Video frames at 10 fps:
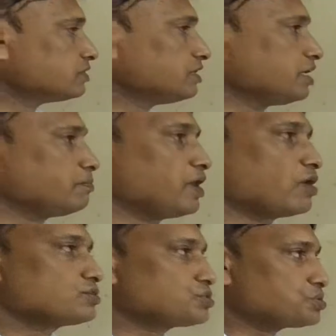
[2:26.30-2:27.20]
It
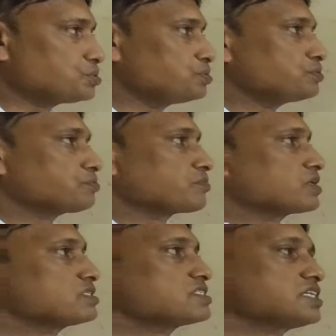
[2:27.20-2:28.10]
belongs to
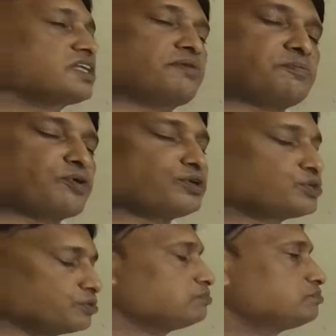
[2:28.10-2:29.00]
C3B point
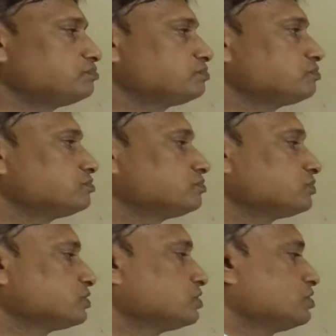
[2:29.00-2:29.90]
group.
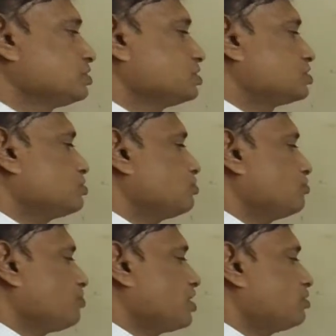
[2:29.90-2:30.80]
So
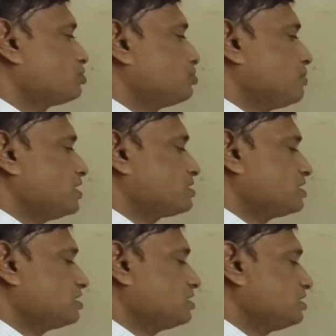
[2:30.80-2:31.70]
we have to
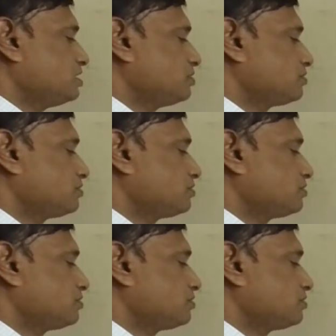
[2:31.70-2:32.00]
mention the